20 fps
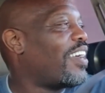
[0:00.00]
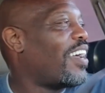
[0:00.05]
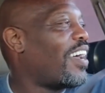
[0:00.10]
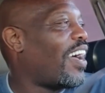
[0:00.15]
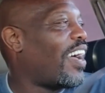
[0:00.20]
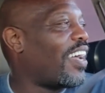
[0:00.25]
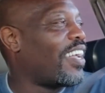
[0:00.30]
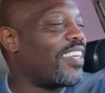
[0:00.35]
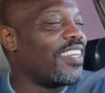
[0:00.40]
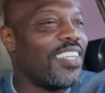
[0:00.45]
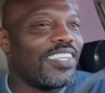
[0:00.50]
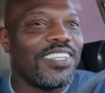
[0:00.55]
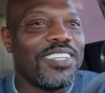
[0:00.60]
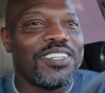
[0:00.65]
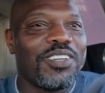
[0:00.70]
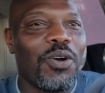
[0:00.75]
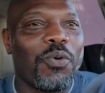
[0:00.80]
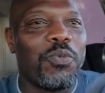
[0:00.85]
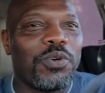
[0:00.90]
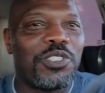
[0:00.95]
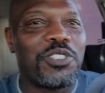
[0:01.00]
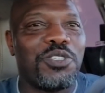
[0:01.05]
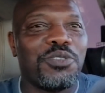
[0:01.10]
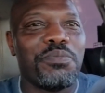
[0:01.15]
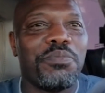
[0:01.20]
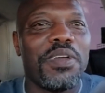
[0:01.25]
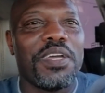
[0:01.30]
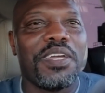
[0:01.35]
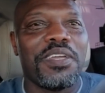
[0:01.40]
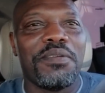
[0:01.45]
I need to know what you
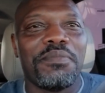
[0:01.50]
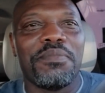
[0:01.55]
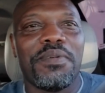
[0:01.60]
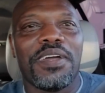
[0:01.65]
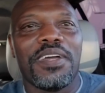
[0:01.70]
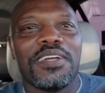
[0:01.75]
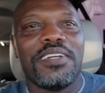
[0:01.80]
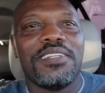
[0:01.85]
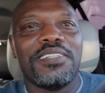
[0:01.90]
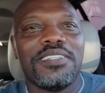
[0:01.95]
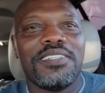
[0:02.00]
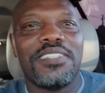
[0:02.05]
made, man.